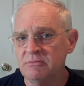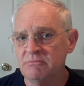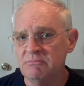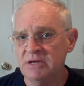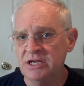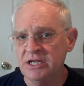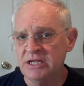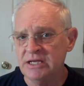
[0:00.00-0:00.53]

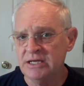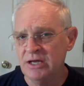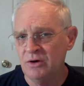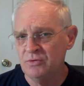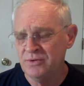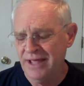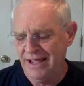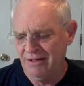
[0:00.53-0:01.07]
many
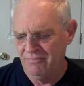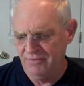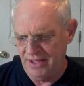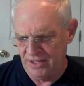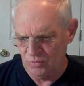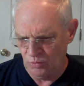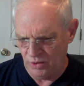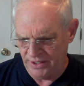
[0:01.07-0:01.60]
go down
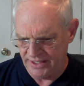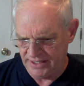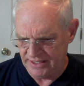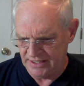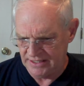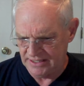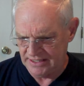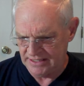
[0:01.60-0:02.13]
that
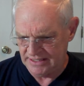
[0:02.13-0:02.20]
way.